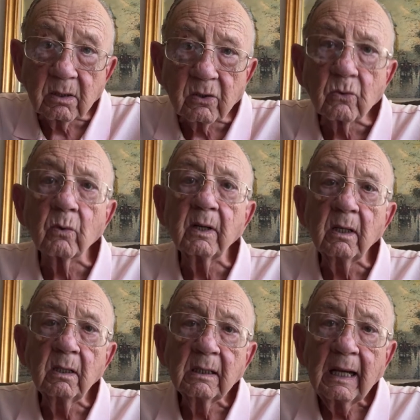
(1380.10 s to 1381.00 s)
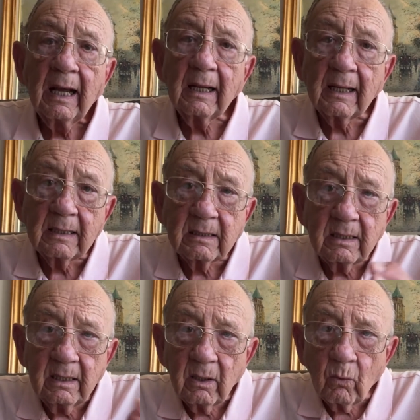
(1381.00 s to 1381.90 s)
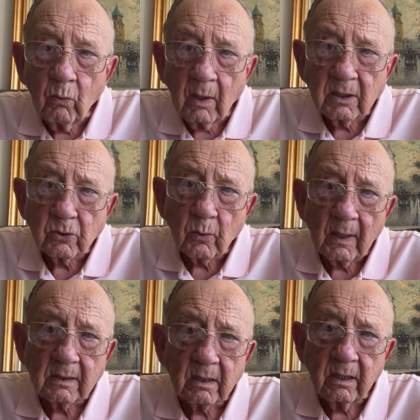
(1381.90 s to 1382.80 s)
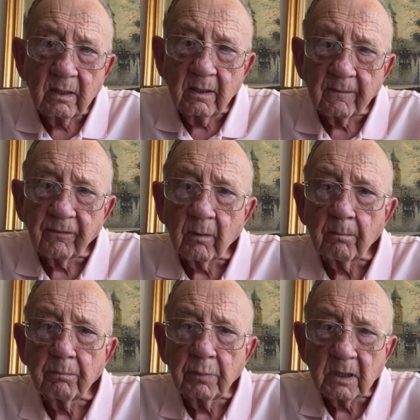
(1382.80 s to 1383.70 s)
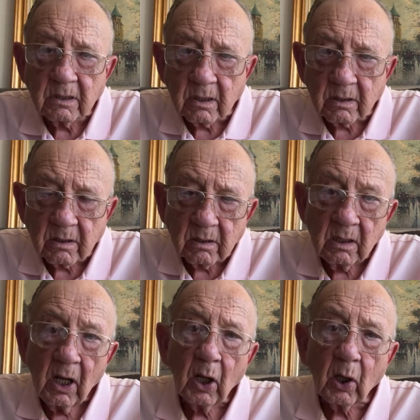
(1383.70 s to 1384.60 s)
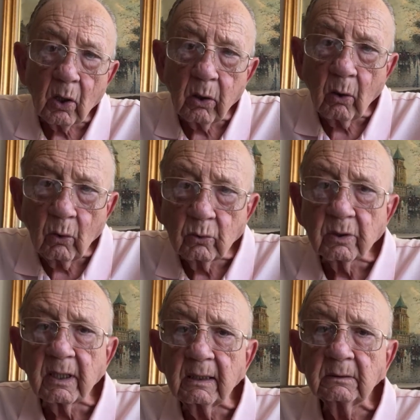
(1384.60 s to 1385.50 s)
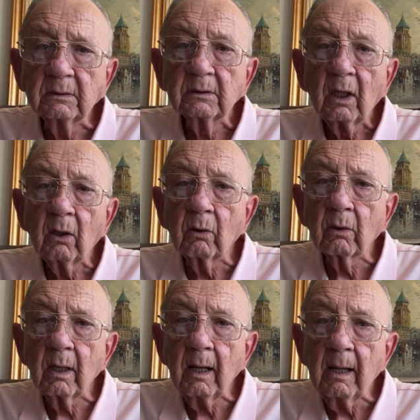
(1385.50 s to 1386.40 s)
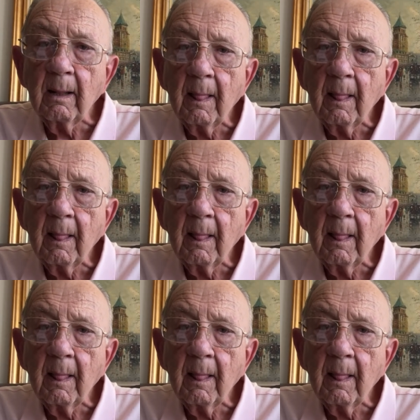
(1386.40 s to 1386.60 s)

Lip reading: street and I see the restaurants and different businesses closing, okay?